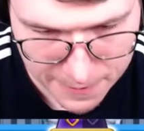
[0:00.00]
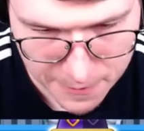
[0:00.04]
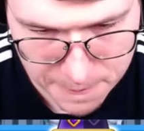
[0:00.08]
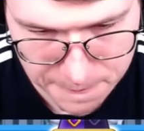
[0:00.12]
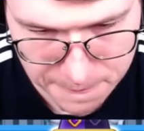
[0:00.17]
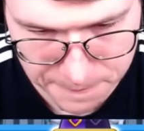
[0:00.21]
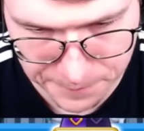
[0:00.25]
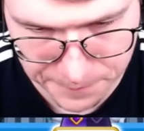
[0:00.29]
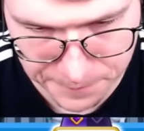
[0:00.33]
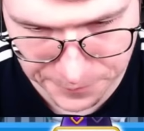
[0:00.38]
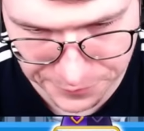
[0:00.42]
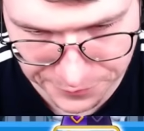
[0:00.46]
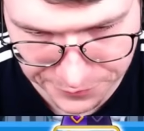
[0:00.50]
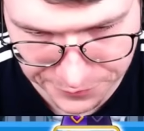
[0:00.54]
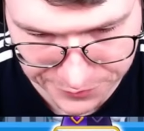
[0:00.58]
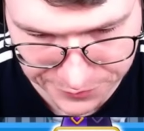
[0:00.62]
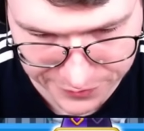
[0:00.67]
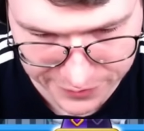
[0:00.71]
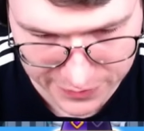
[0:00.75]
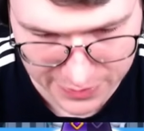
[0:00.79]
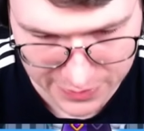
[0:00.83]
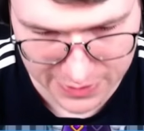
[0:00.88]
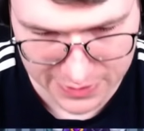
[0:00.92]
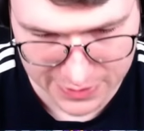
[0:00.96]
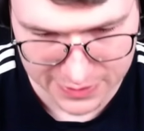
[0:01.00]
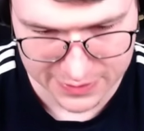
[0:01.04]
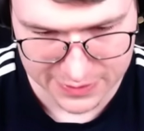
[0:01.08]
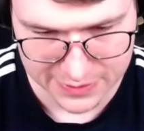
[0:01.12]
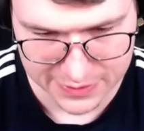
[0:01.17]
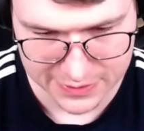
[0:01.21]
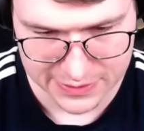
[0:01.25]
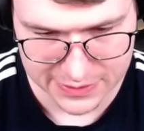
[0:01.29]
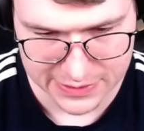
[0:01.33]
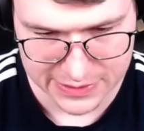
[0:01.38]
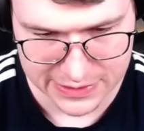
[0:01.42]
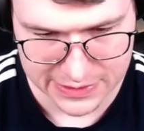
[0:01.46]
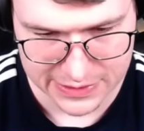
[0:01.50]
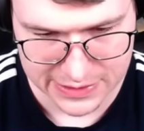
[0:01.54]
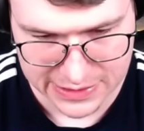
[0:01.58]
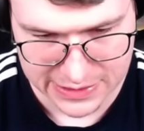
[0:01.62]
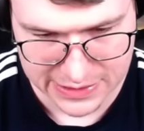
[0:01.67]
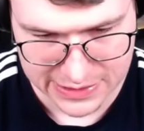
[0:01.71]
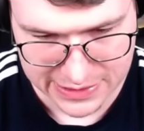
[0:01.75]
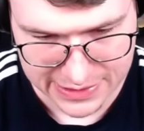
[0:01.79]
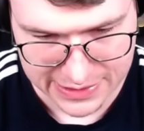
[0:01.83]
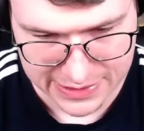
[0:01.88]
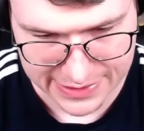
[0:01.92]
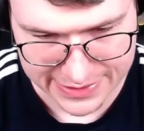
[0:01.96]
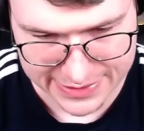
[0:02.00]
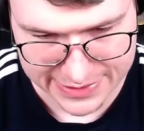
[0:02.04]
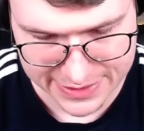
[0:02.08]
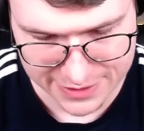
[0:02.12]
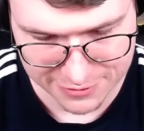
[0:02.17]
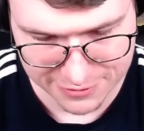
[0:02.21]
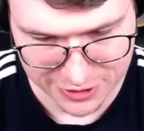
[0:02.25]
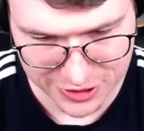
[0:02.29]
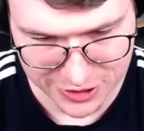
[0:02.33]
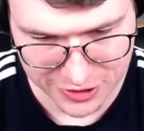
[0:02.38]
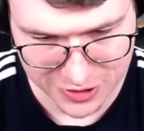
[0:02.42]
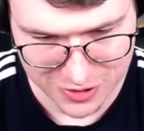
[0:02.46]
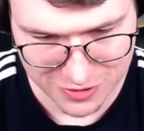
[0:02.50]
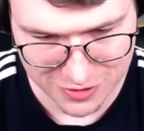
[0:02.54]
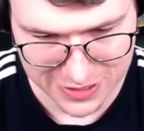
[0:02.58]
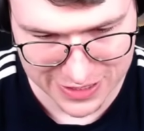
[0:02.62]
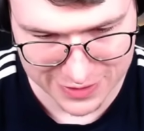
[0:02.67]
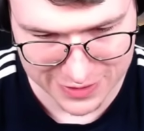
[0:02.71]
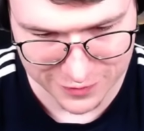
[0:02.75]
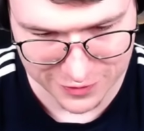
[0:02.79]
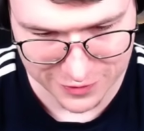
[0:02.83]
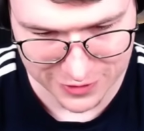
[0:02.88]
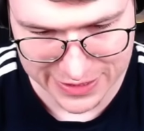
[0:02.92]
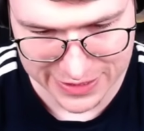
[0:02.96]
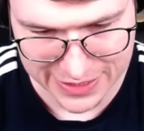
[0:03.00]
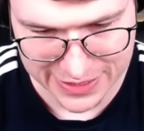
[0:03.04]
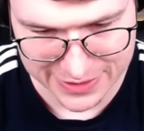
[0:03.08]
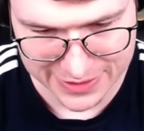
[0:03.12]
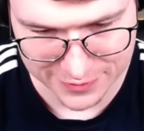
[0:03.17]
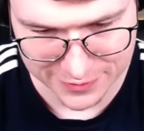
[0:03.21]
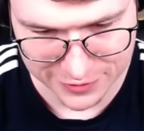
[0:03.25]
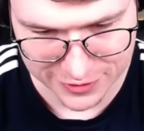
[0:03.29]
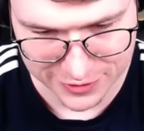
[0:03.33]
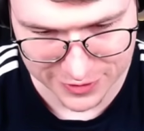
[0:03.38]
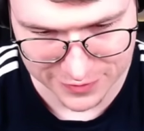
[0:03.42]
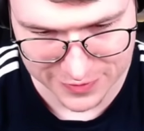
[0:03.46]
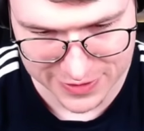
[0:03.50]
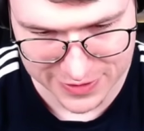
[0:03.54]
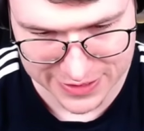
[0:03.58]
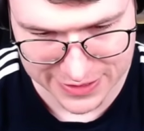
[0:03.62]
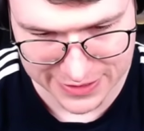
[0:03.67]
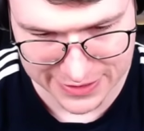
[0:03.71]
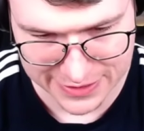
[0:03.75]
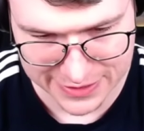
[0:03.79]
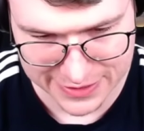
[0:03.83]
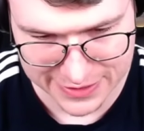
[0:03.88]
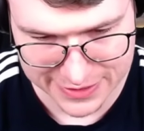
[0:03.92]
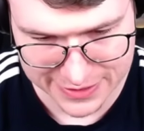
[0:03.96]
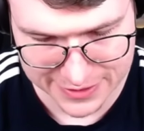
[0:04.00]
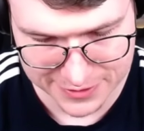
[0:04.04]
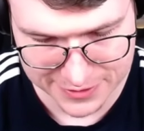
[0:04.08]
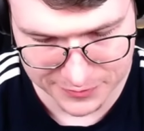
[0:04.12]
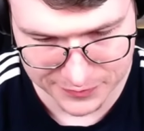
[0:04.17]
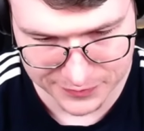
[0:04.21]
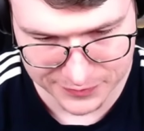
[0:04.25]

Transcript: I still want to go like for a knight in front of this, I guess.